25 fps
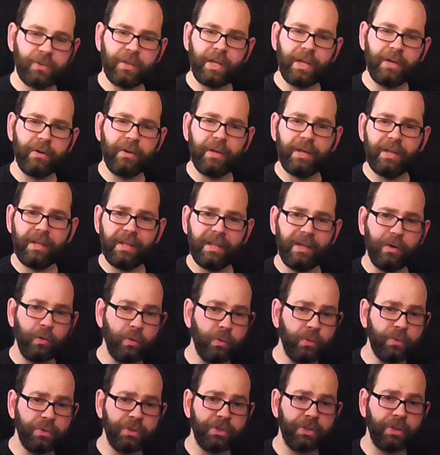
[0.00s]
now it
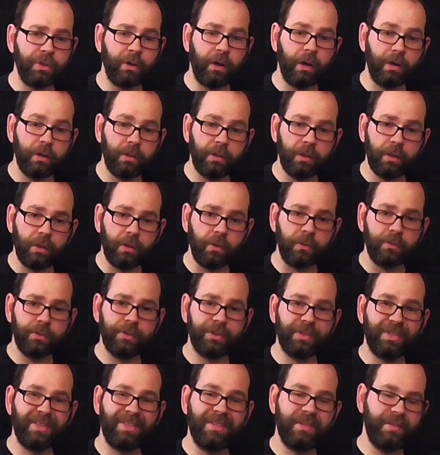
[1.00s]
also
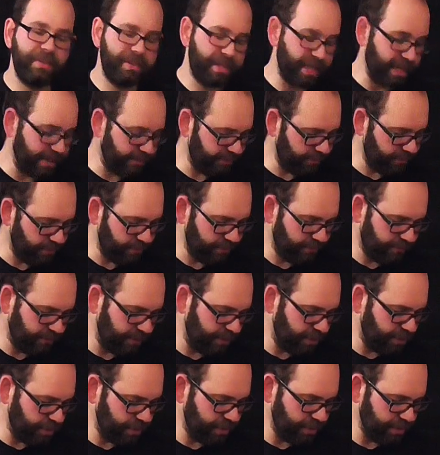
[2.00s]
unlocks the Deaf
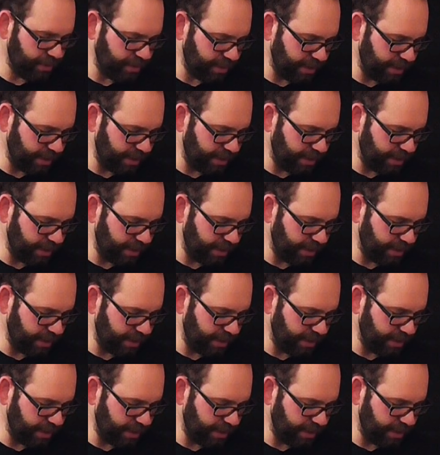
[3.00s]
Visions